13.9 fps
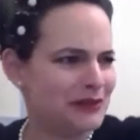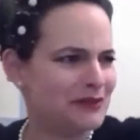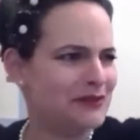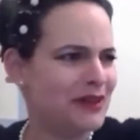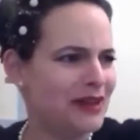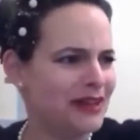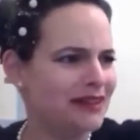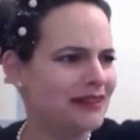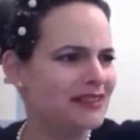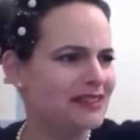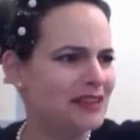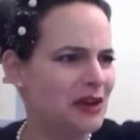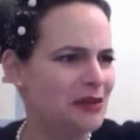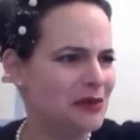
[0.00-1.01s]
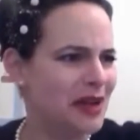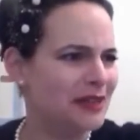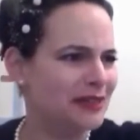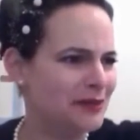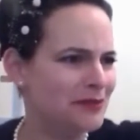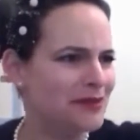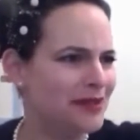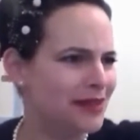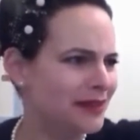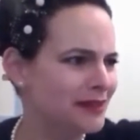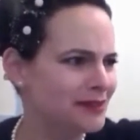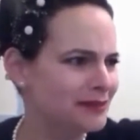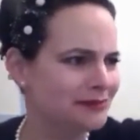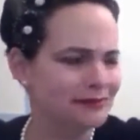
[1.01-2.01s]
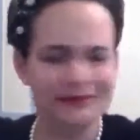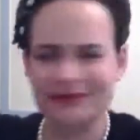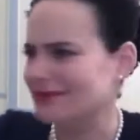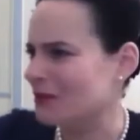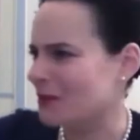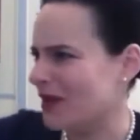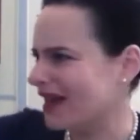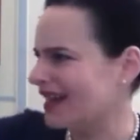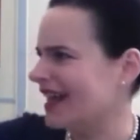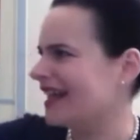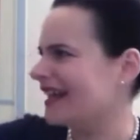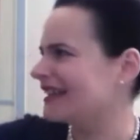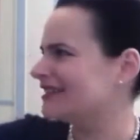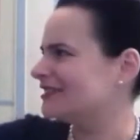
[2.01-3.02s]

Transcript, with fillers: find a red lipstick. Why not?